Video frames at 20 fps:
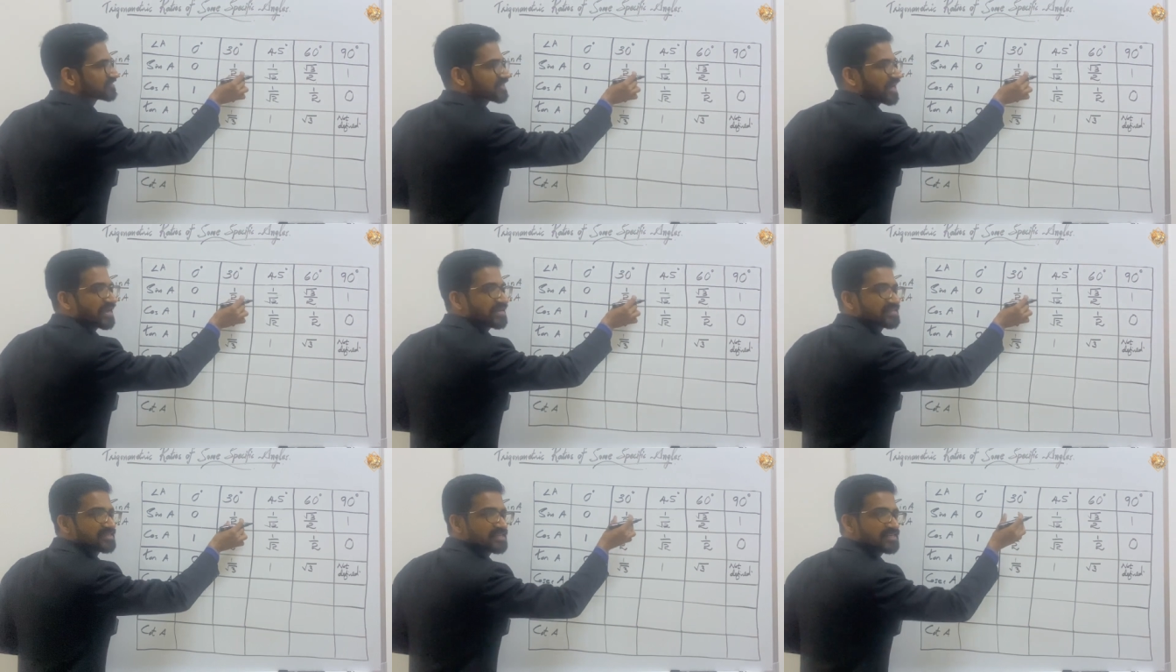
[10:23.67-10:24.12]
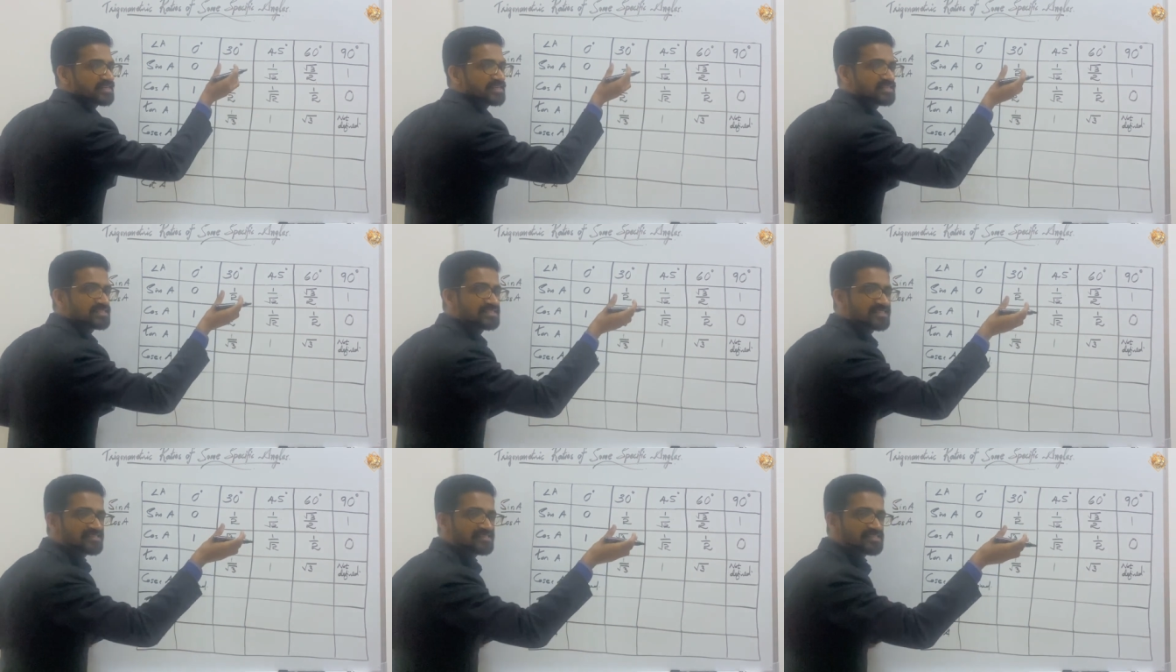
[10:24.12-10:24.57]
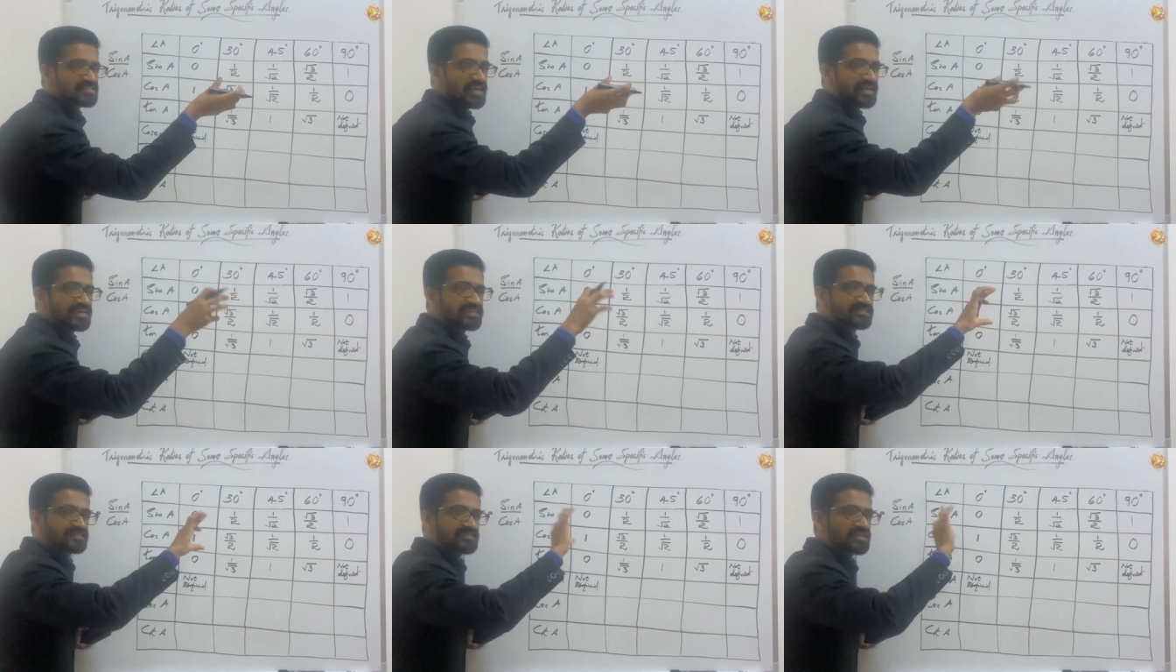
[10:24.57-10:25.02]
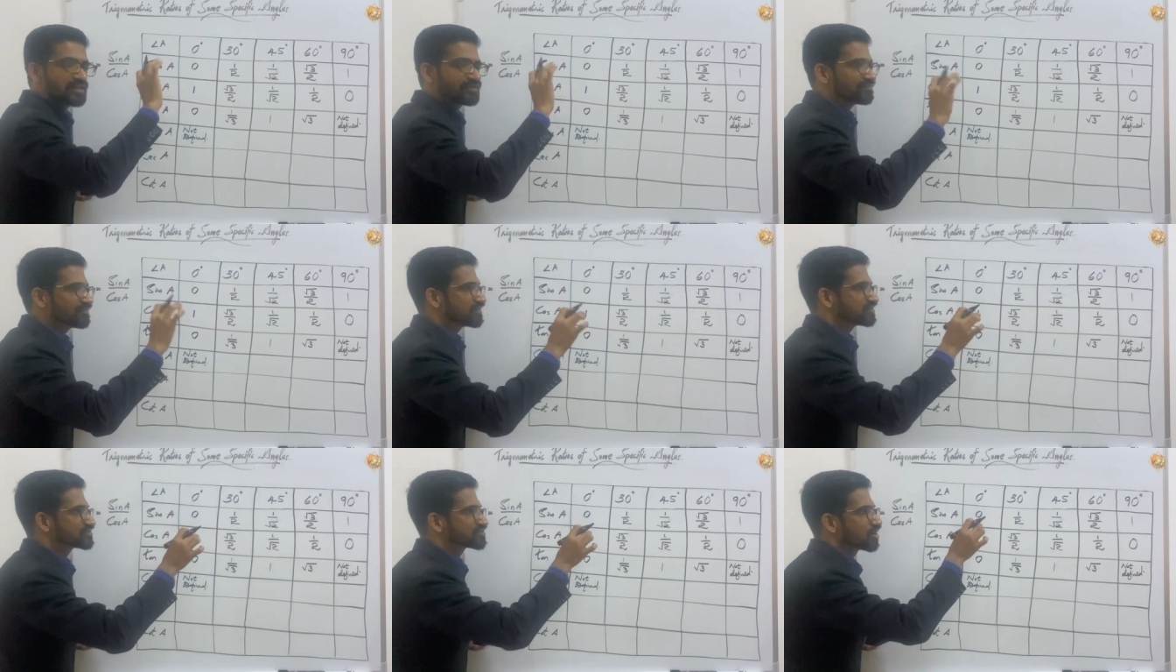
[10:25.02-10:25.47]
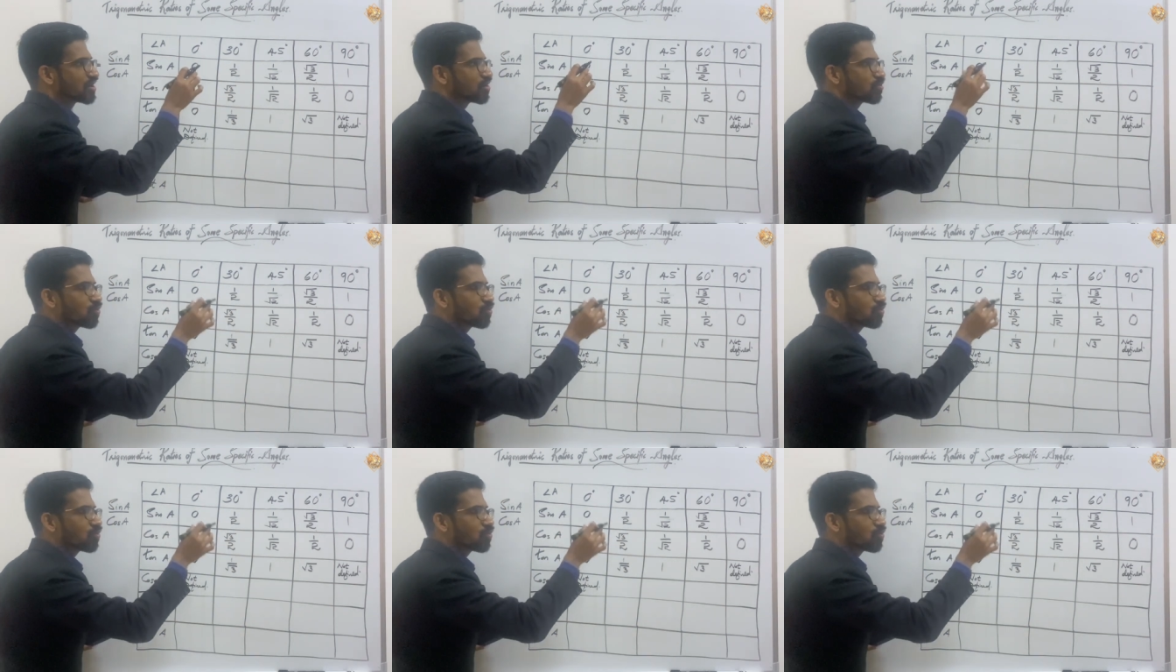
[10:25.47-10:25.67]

sine 30, just take its inverse.